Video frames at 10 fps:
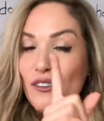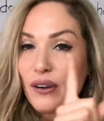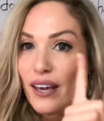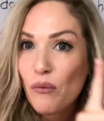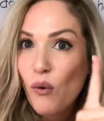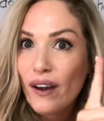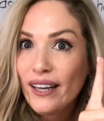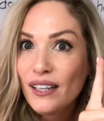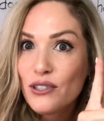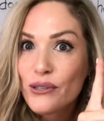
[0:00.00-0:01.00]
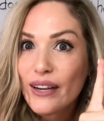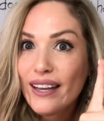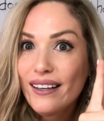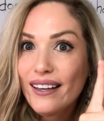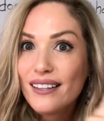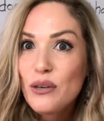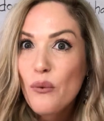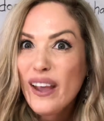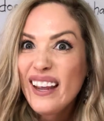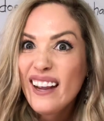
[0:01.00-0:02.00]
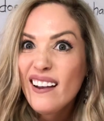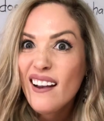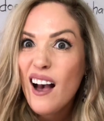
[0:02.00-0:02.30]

you'll get 1 entry into winning